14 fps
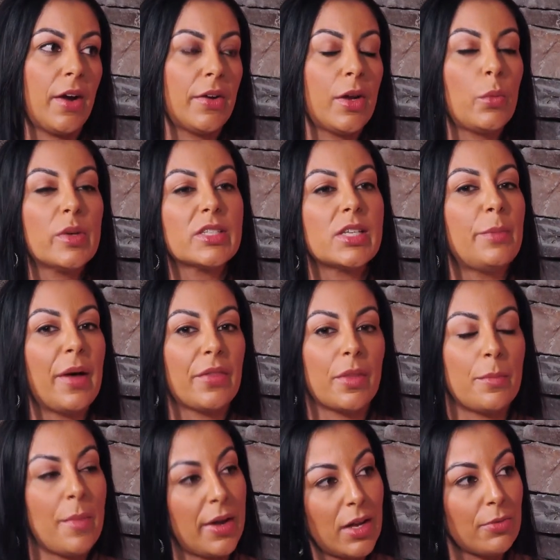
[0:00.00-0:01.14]
And it wasn't about the
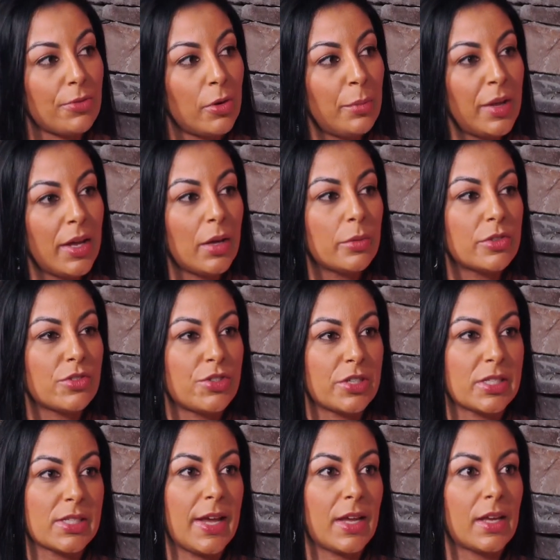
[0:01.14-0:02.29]
money for me. It was
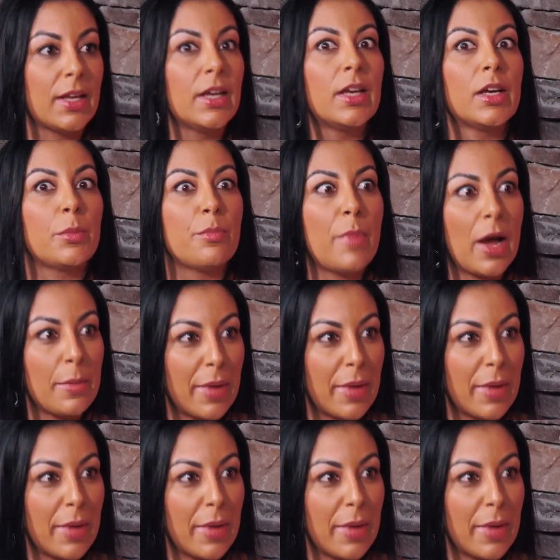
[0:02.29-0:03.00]
just like my